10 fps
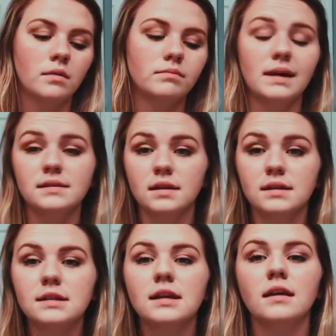May
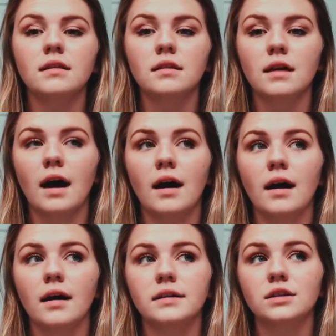16th,
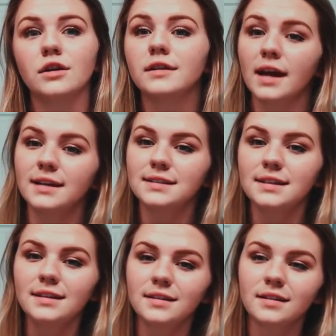I turned
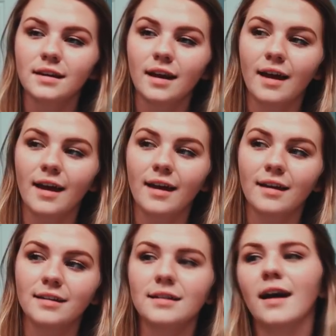18
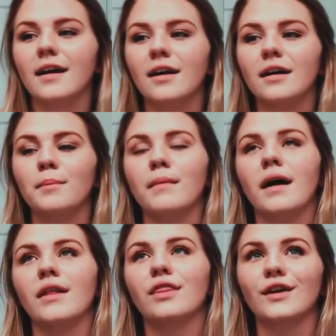and I got
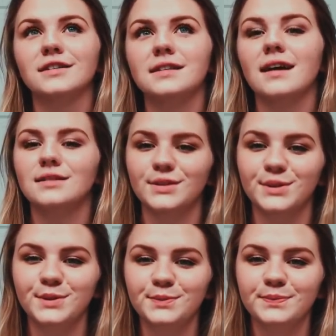my 3rd
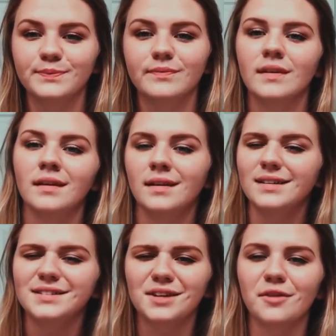tattoo.
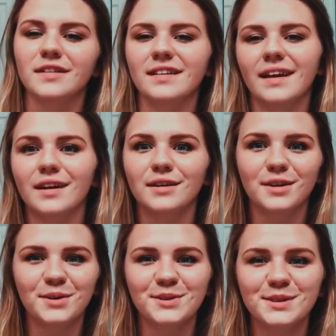It's not really like a
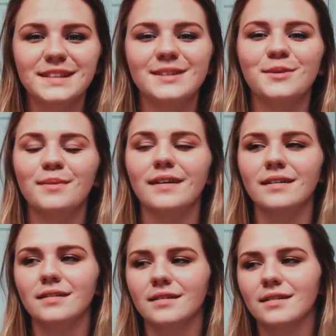huge deal,
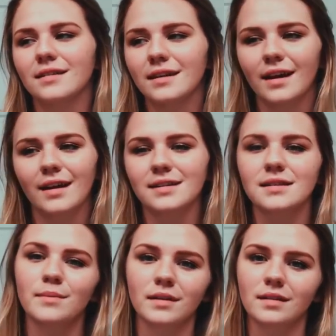but it's
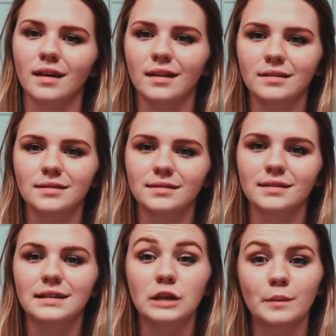something that
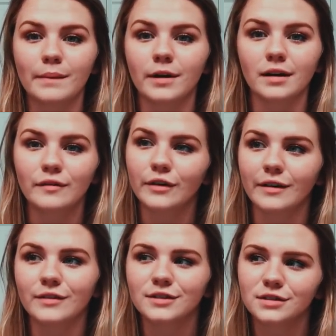is on my body
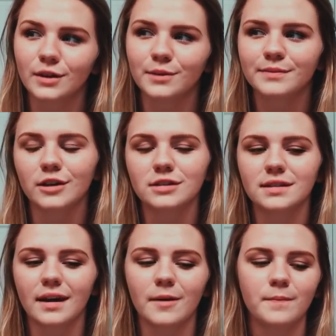forever, so there's
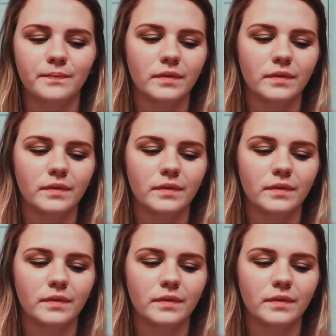that.